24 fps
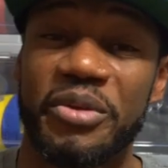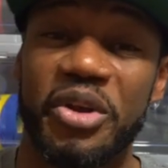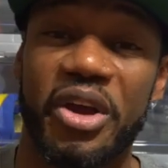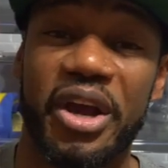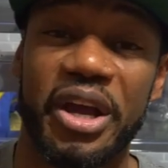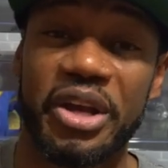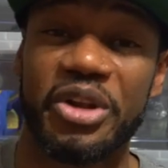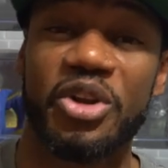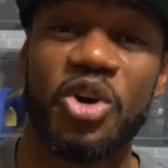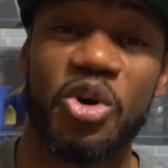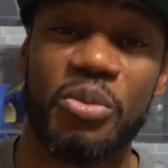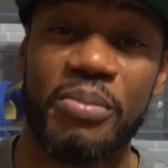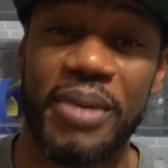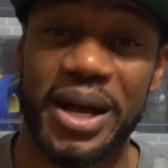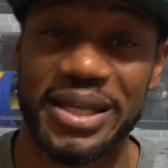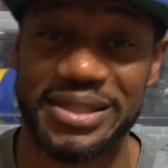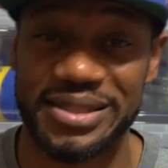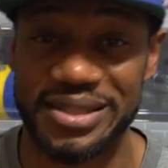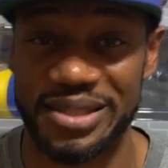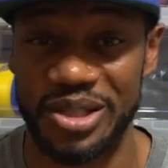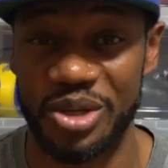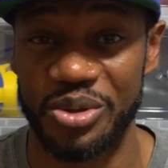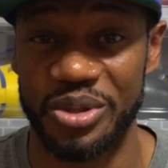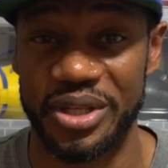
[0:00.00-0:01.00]
you already know my
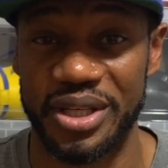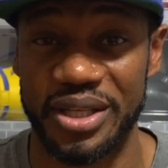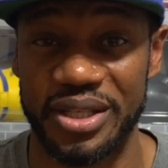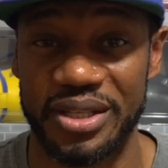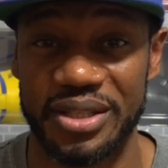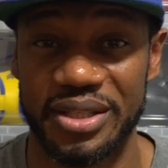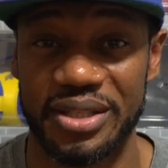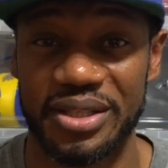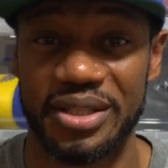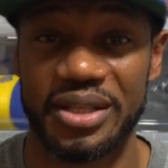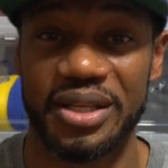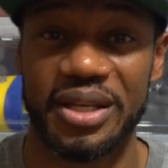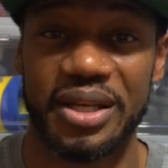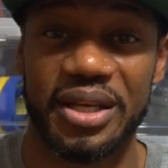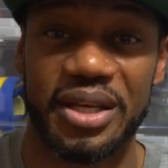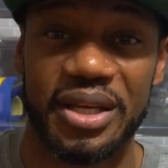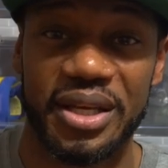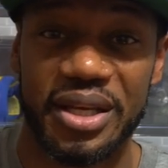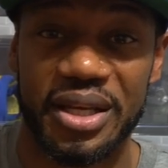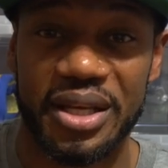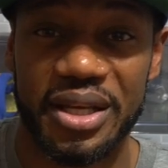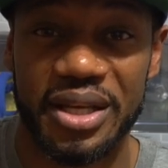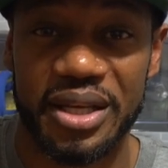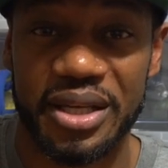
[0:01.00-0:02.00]
slogan.
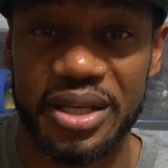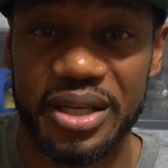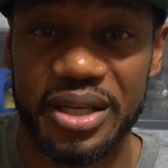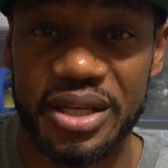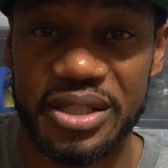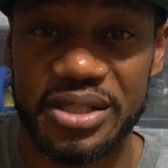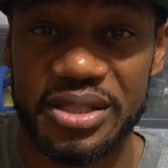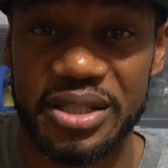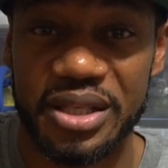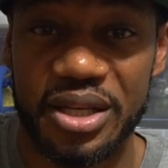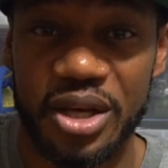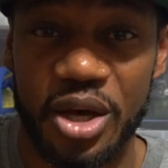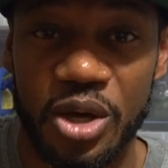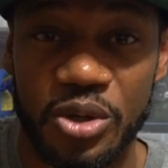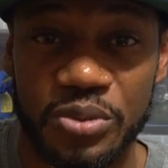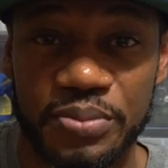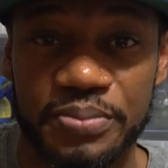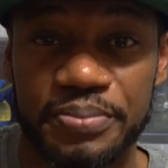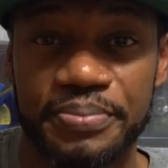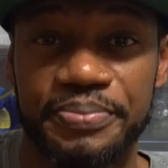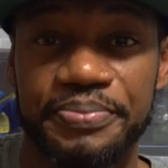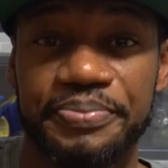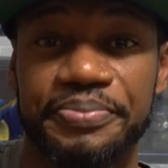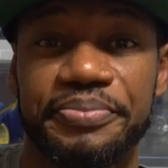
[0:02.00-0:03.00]
Good to go.